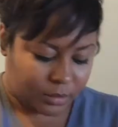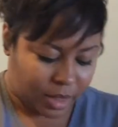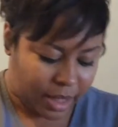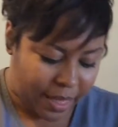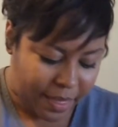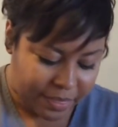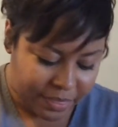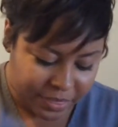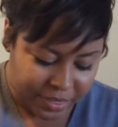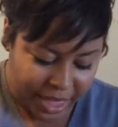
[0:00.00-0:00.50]

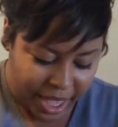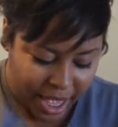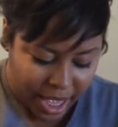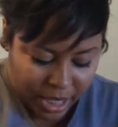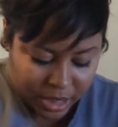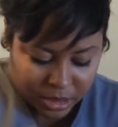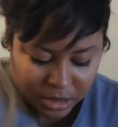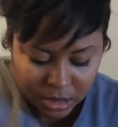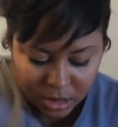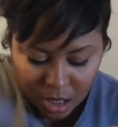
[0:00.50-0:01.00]
And
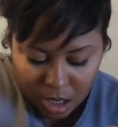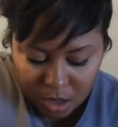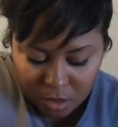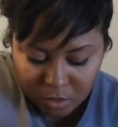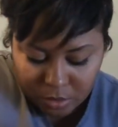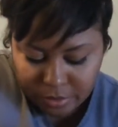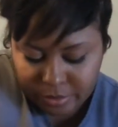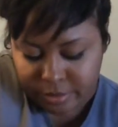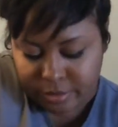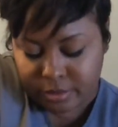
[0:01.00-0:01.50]
that's,
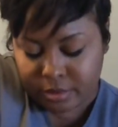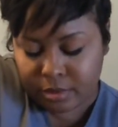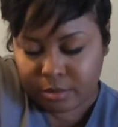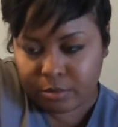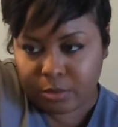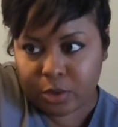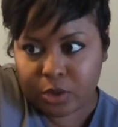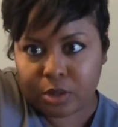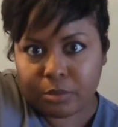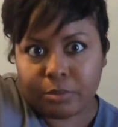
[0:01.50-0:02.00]
oh,
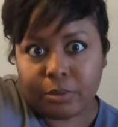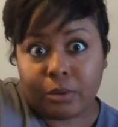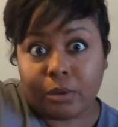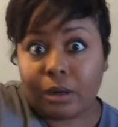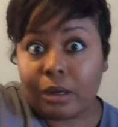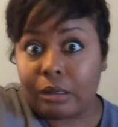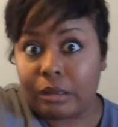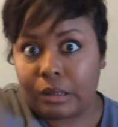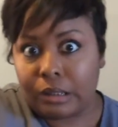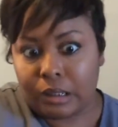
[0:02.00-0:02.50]
most
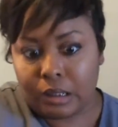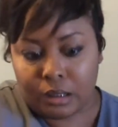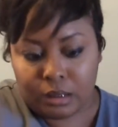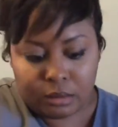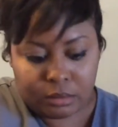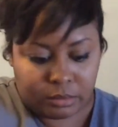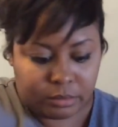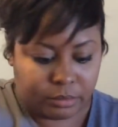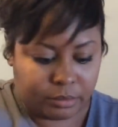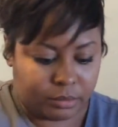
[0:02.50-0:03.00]
important thing,
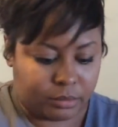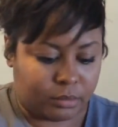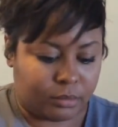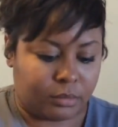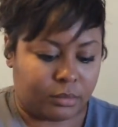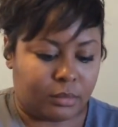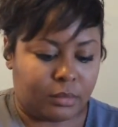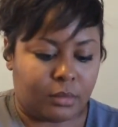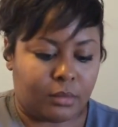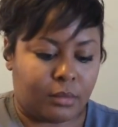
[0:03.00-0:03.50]

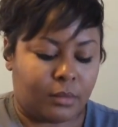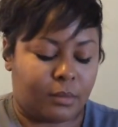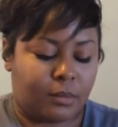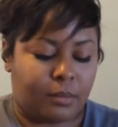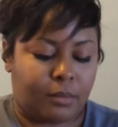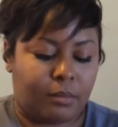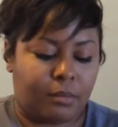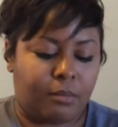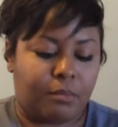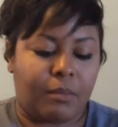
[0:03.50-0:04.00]

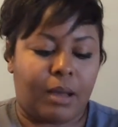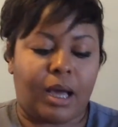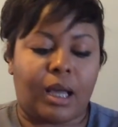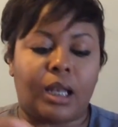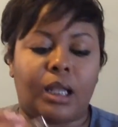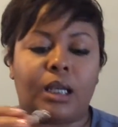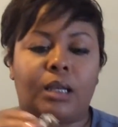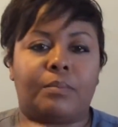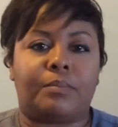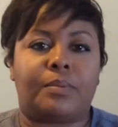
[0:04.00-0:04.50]
my
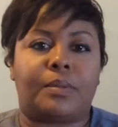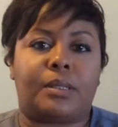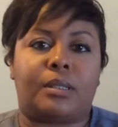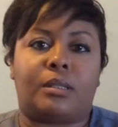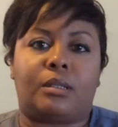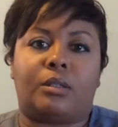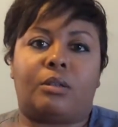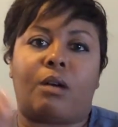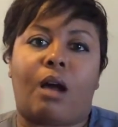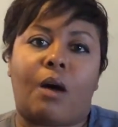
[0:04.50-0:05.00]
clips.
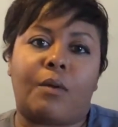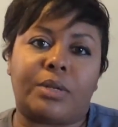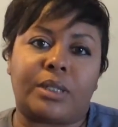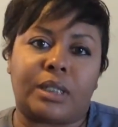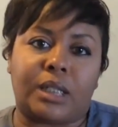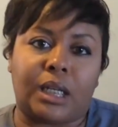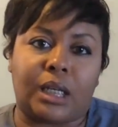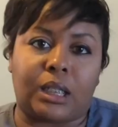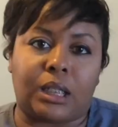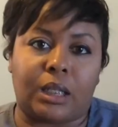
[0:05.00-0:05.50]
You
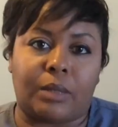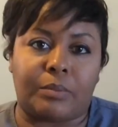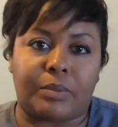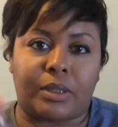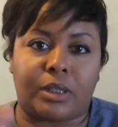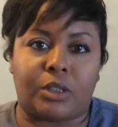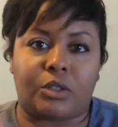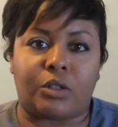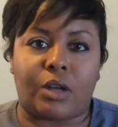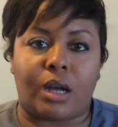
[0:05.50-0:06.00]
always need clips
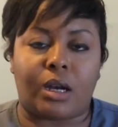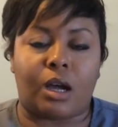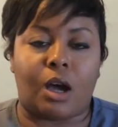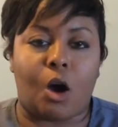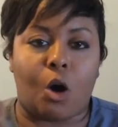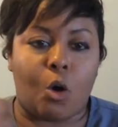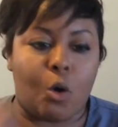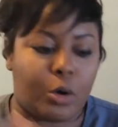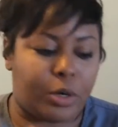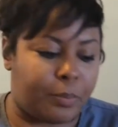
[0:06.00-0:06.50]
to try to
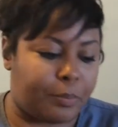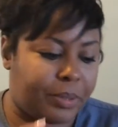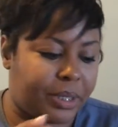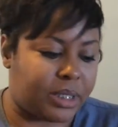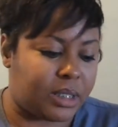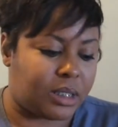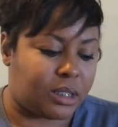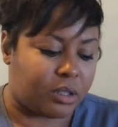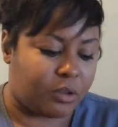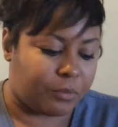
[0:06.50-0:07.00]
hold and
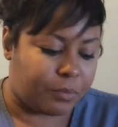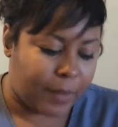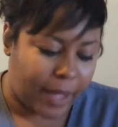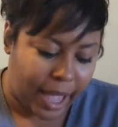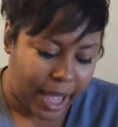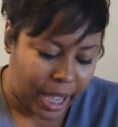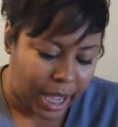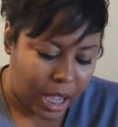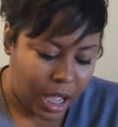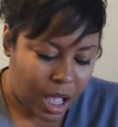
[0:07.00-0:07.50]
pin stuff
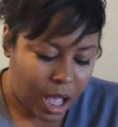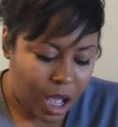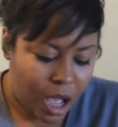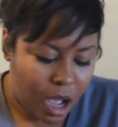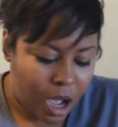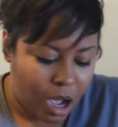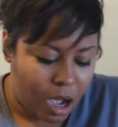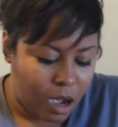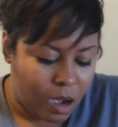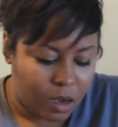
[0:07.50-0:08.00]
back,
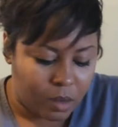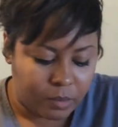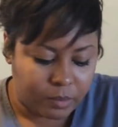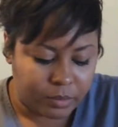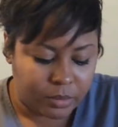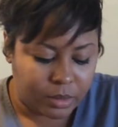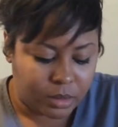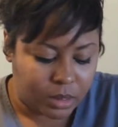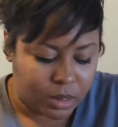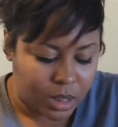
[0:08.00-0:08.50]

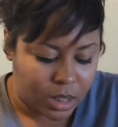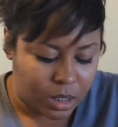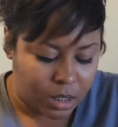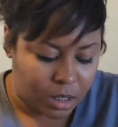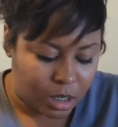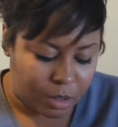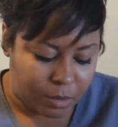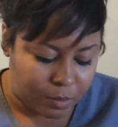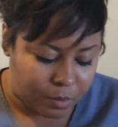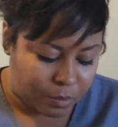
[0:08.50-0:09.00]

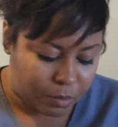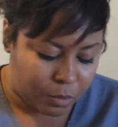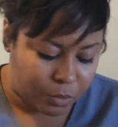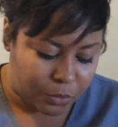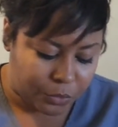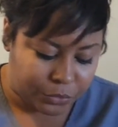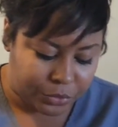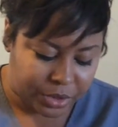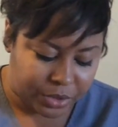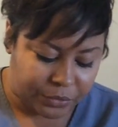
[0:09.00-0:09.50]
to move
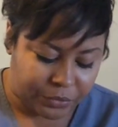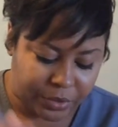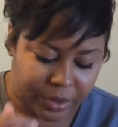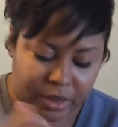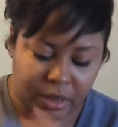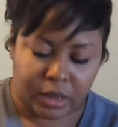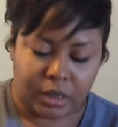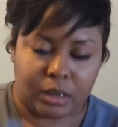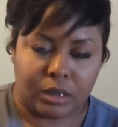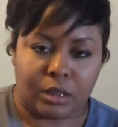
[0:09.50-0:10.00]

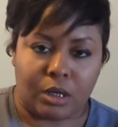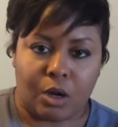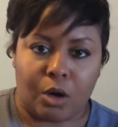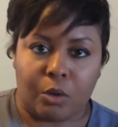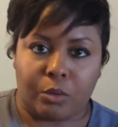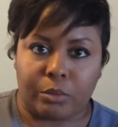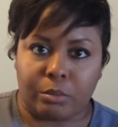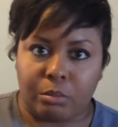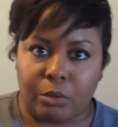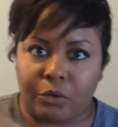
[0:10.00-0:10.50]
different, you
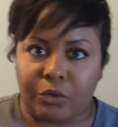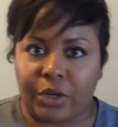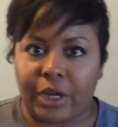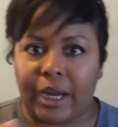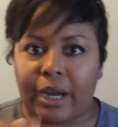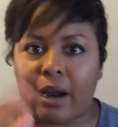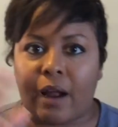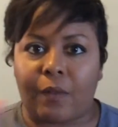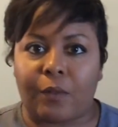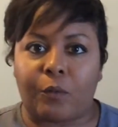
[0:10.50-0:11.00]
know, move your
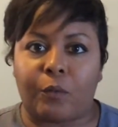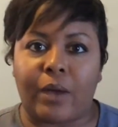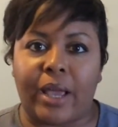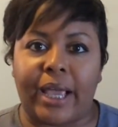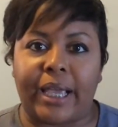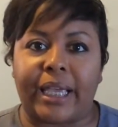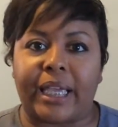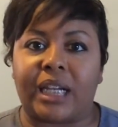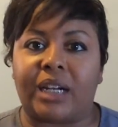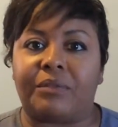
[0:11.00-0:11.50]
hair out the
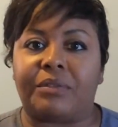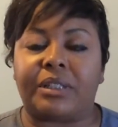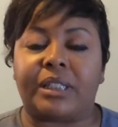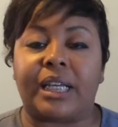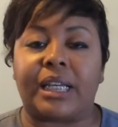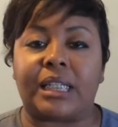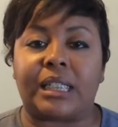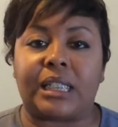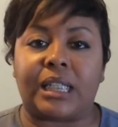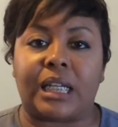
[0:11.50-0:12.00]
way, get
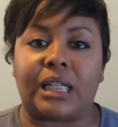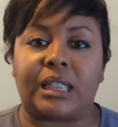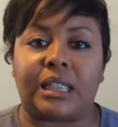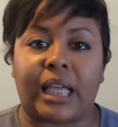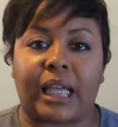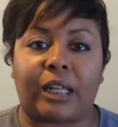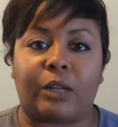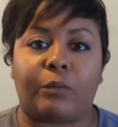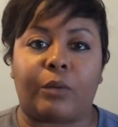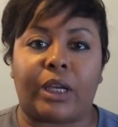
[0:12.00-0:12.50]
everything set
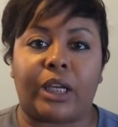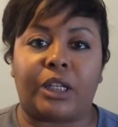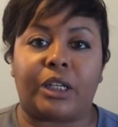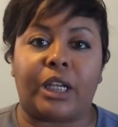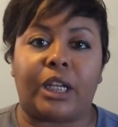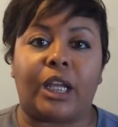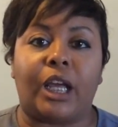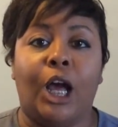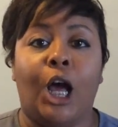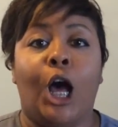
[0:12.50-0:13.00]
exactly the way you
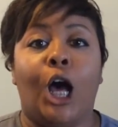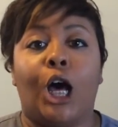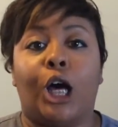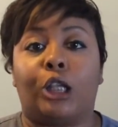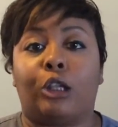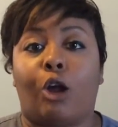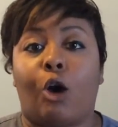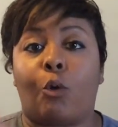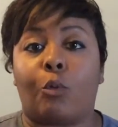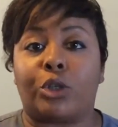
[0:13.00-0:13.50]
need it,
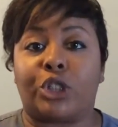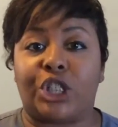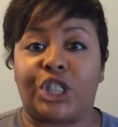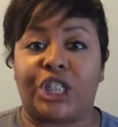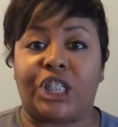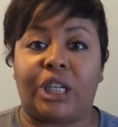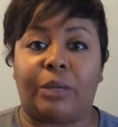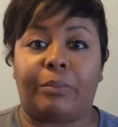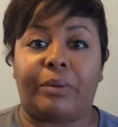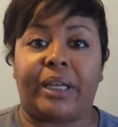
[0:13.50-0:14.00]
along with your
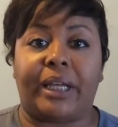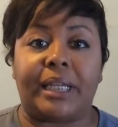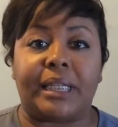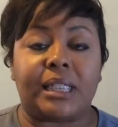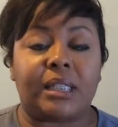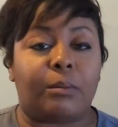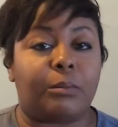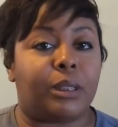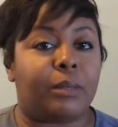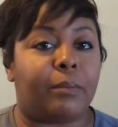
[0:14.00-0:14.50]
T-pin.
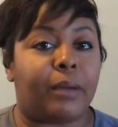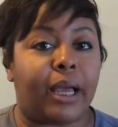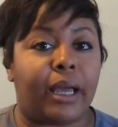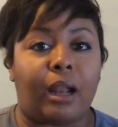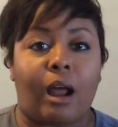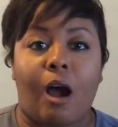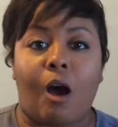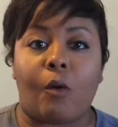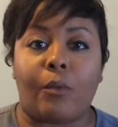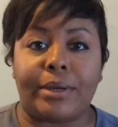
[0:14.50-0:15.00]
Something might
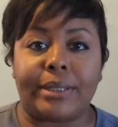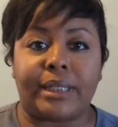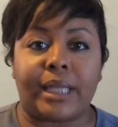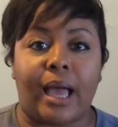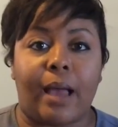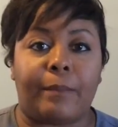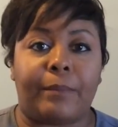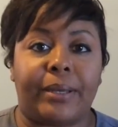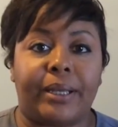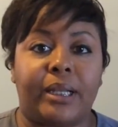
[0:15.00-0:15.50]
always
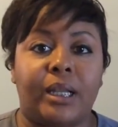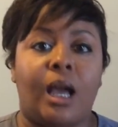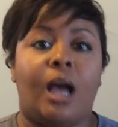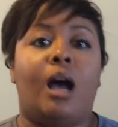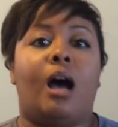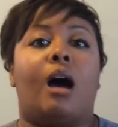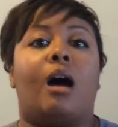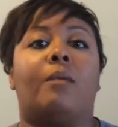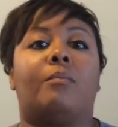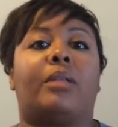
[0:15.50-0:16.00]
happen,
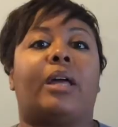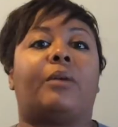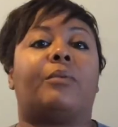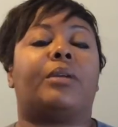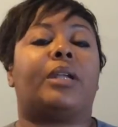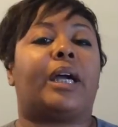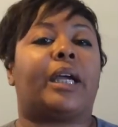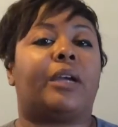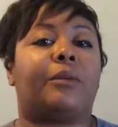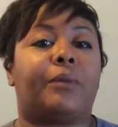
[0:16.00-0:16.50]
like
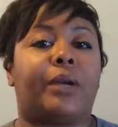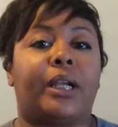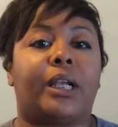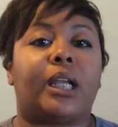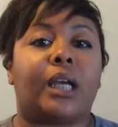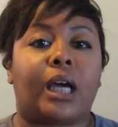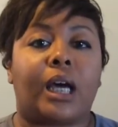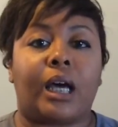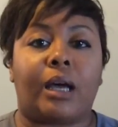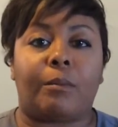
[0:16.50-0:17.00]
when I get ready
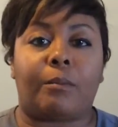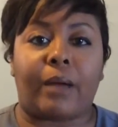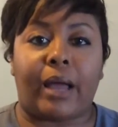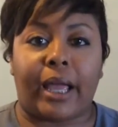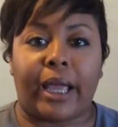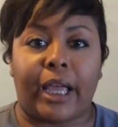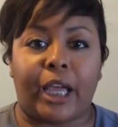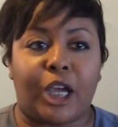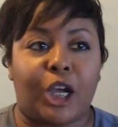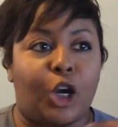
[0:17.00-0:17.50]
to cut my
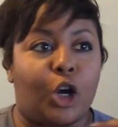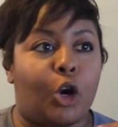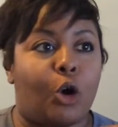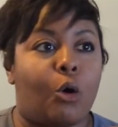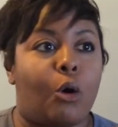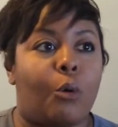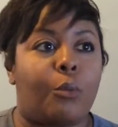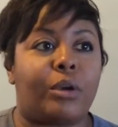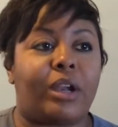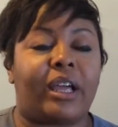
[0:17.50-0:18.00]
hair,
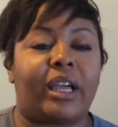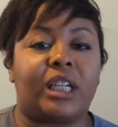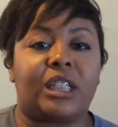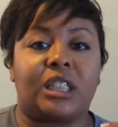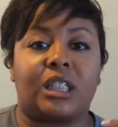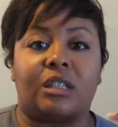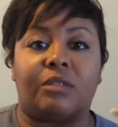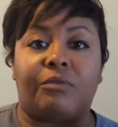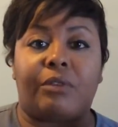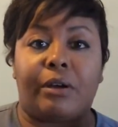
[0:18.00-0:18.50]
or when I
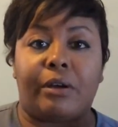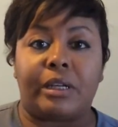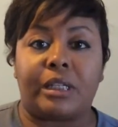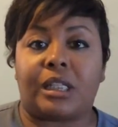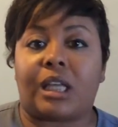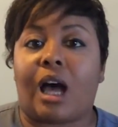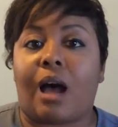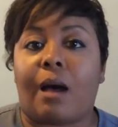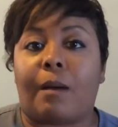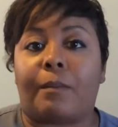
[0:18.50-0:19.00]
get to the very
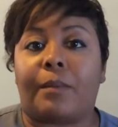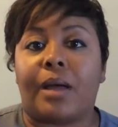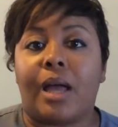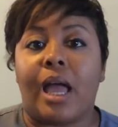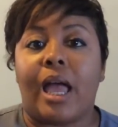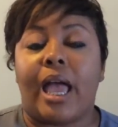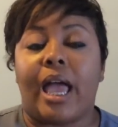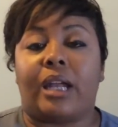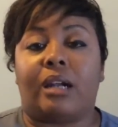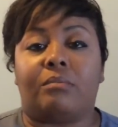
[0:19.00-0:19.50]
top
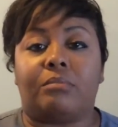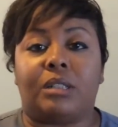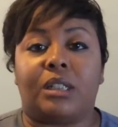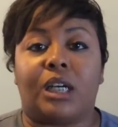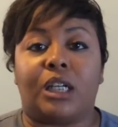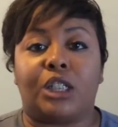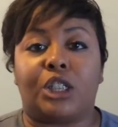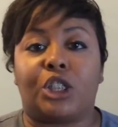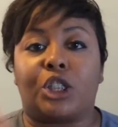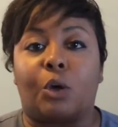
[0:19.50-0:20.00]
and I'm
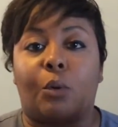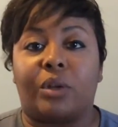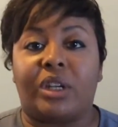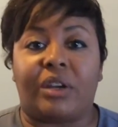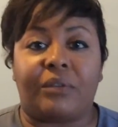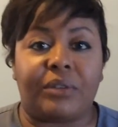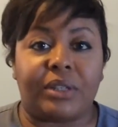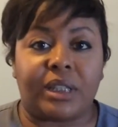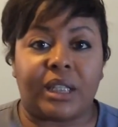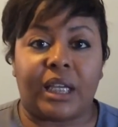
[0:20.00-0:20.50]
done sewing
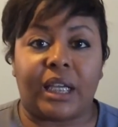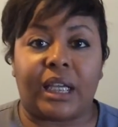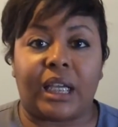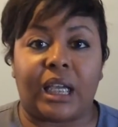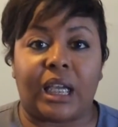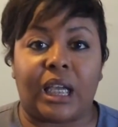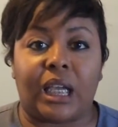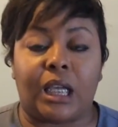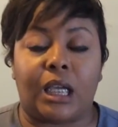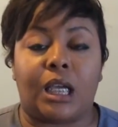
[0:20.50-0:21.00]
everything
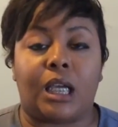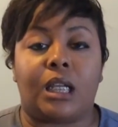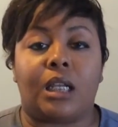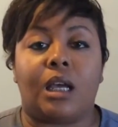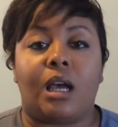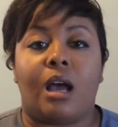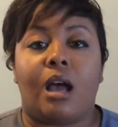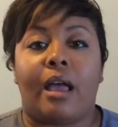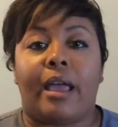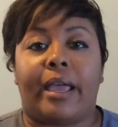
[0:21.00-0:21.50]
in,
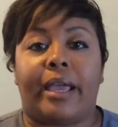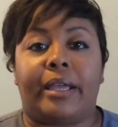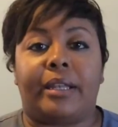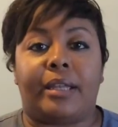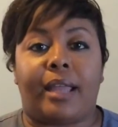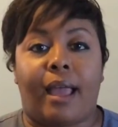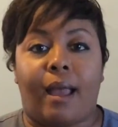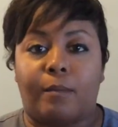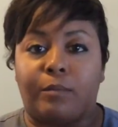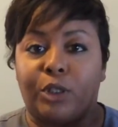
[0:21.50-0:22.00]
and
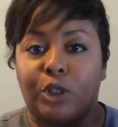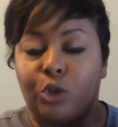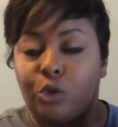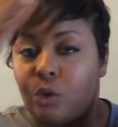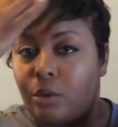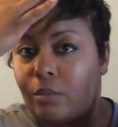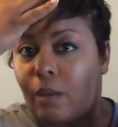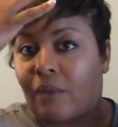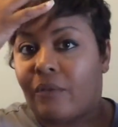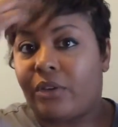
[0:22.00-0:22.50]
now I'm just
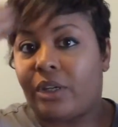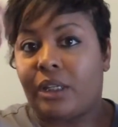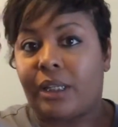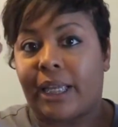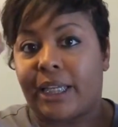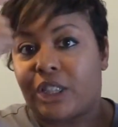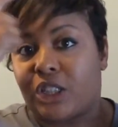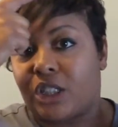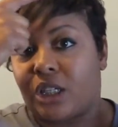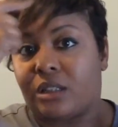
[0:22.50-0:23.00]
doing my
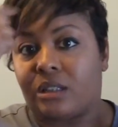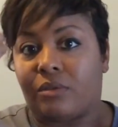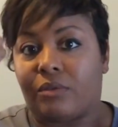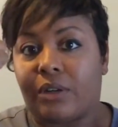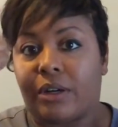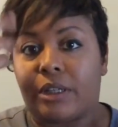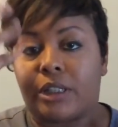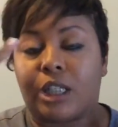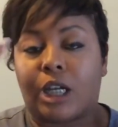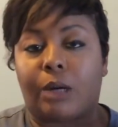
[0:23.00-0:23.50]
ventilation at the
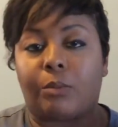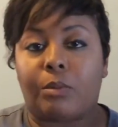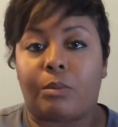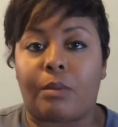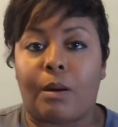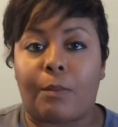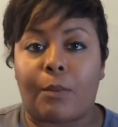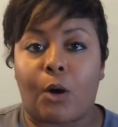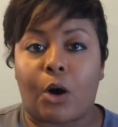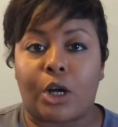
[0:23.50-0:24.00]
very top where
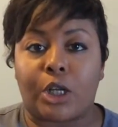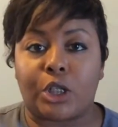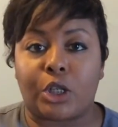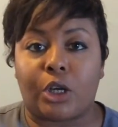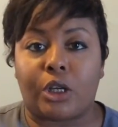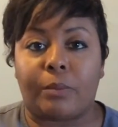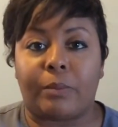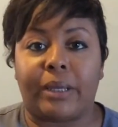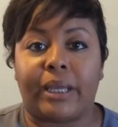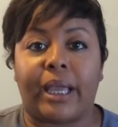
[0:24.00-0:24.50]
my part is
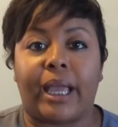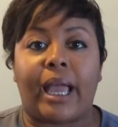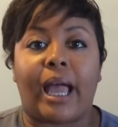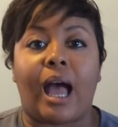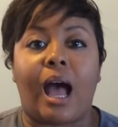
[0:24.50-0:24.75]
going to be at.